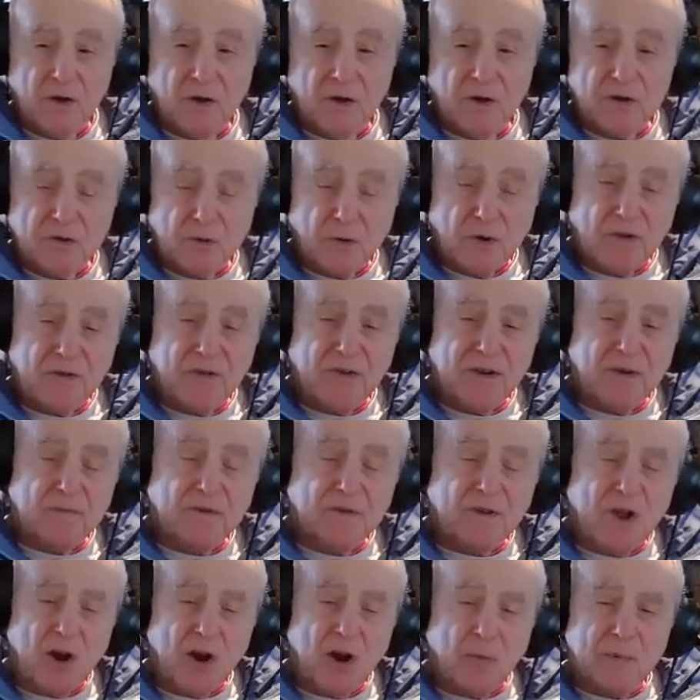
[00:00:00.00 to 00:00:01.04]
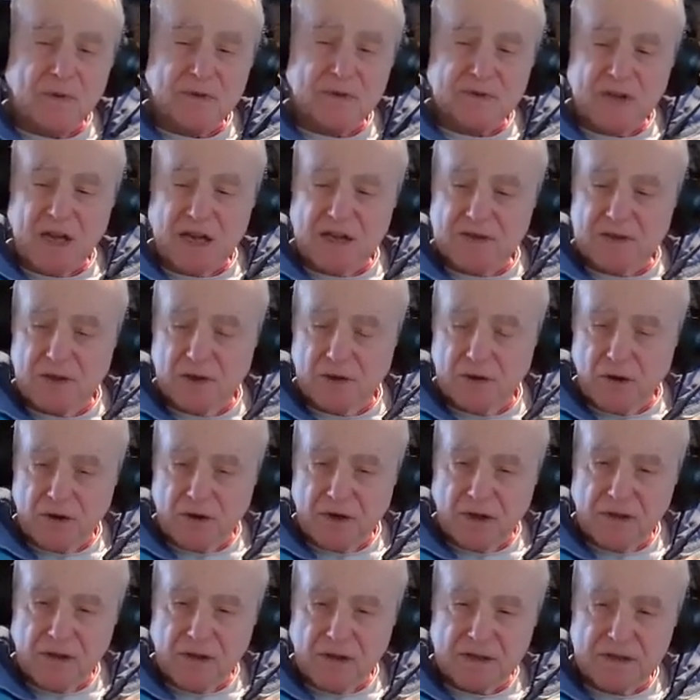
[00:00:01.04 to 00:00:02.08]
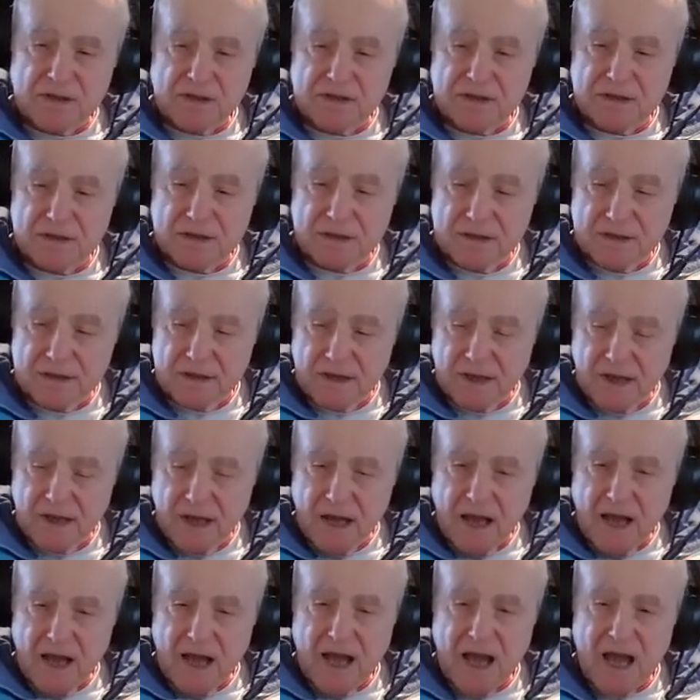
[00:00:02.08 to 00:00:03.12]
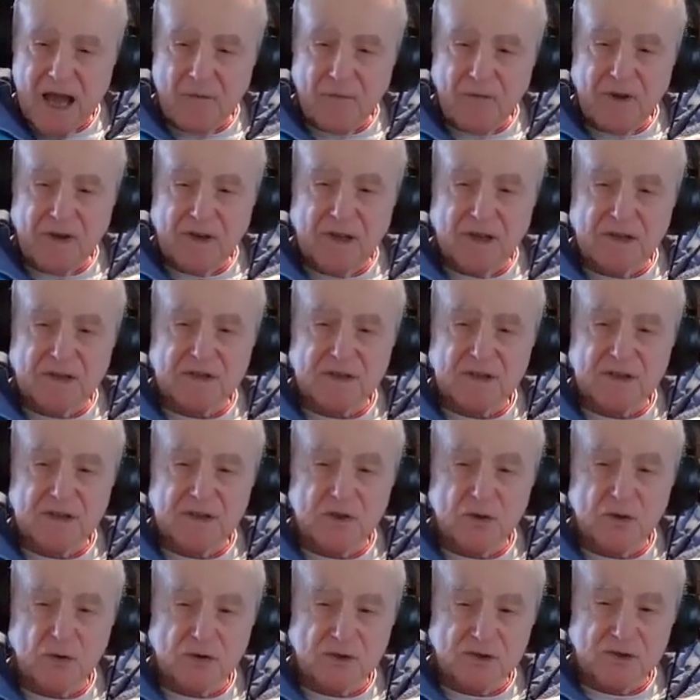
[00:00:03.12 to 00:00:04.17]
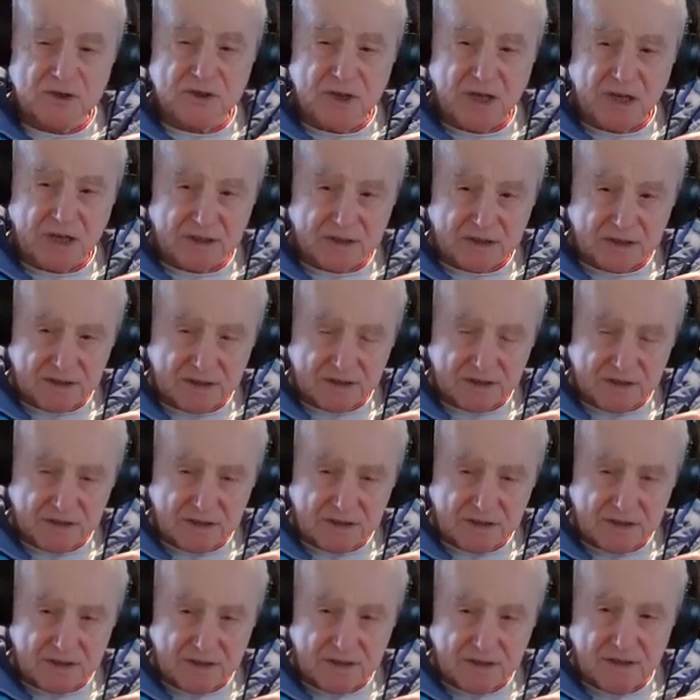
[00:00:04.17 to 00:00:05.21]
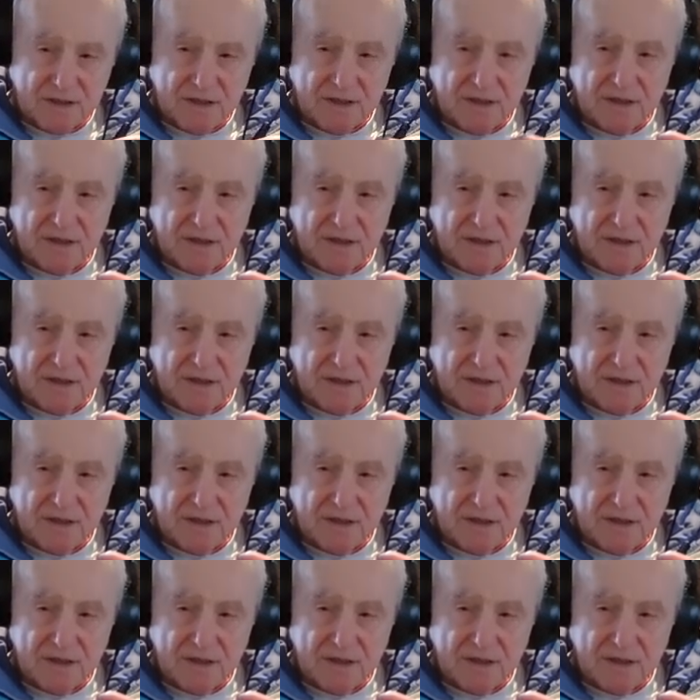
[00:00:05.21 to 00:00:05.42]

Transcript: So unseen therapist takes a look at this heaviness in your chest,